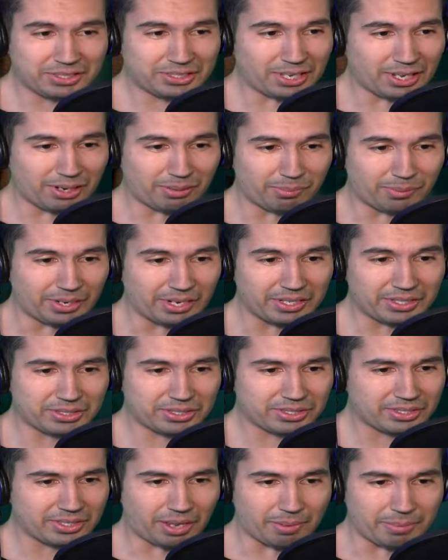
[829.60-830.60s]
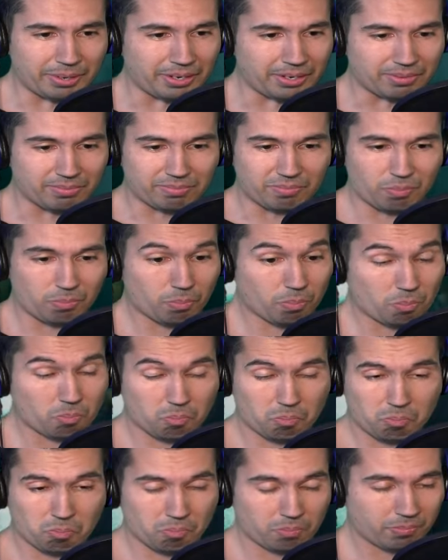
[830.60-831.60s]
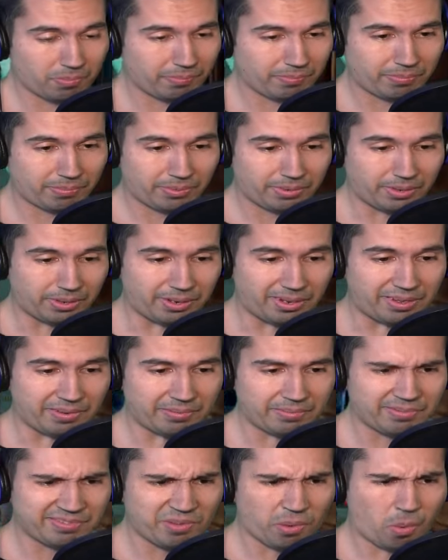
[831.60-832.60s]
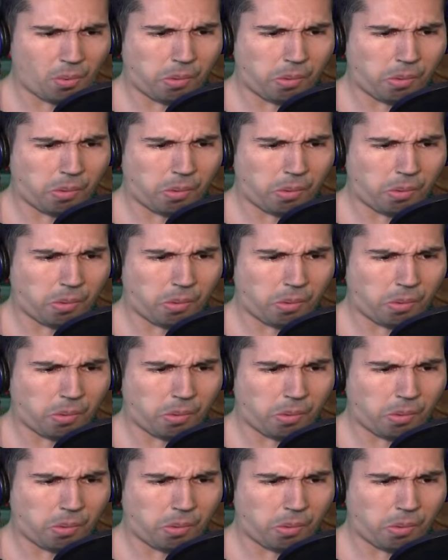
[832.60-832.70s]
how you celebrate, I mean you know?